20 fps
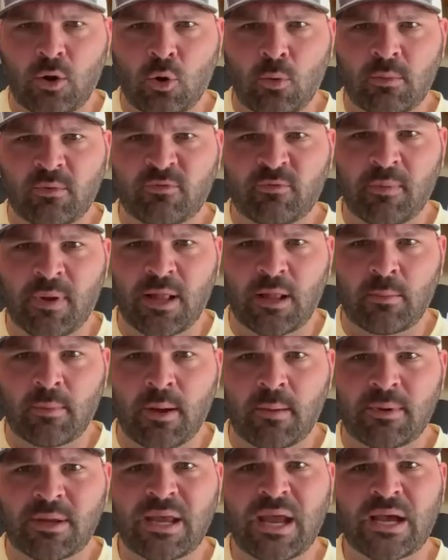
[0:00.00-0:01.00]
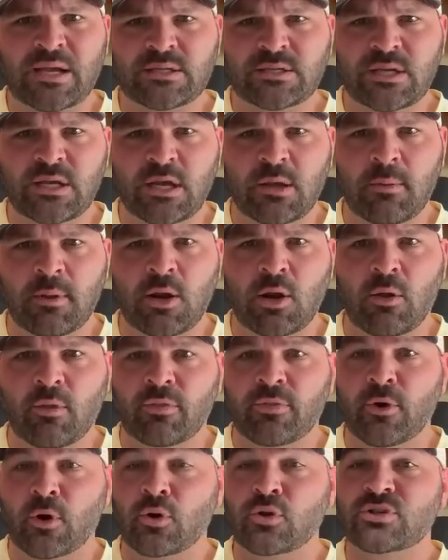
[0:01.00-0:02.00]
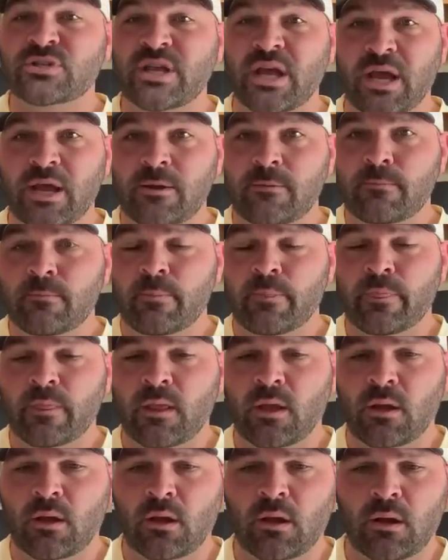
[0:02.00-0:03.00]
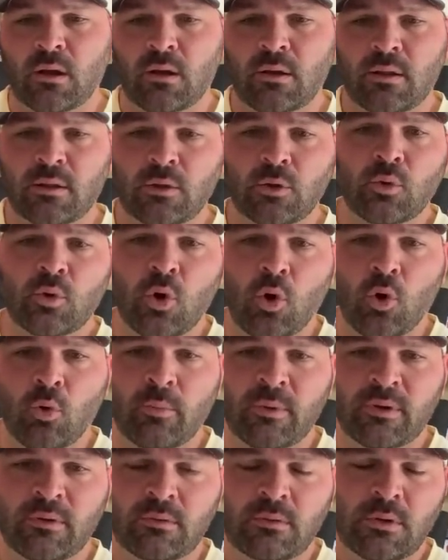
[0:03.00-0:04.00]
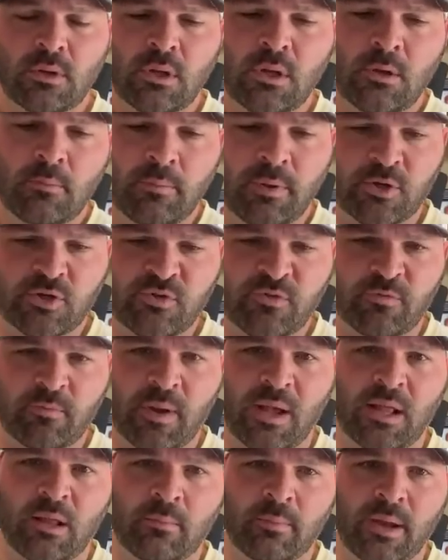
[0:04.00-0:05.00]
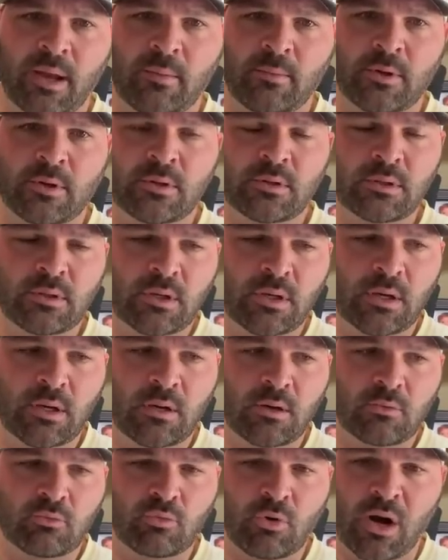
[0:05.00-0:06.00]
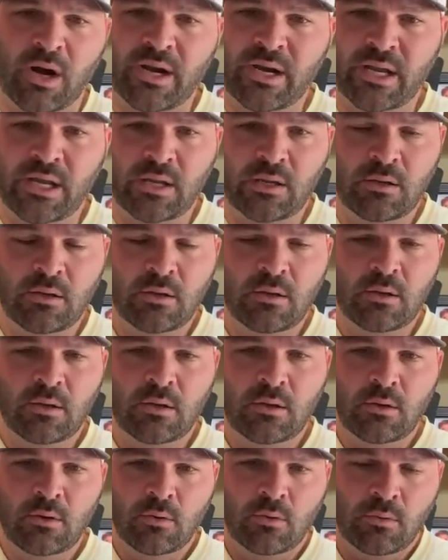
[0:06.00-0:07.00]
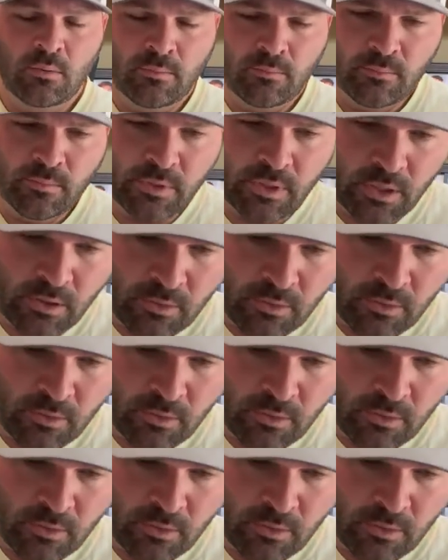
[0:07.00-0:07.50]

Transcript: Holman from Alabama. Yes, he committed on Thursday. Luke Holman, pitcher from Alabama. Righty, you